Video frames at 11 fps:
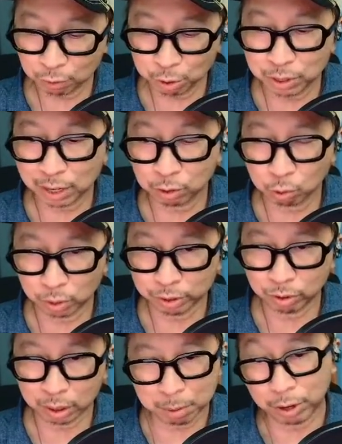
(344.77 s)
for you guys
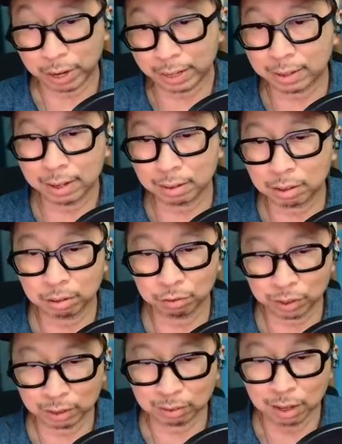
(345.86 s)
wondering about 8K
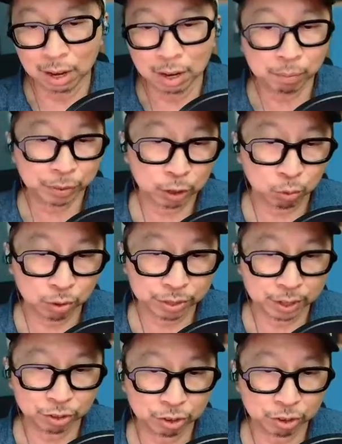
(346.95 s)
TVs. That's where things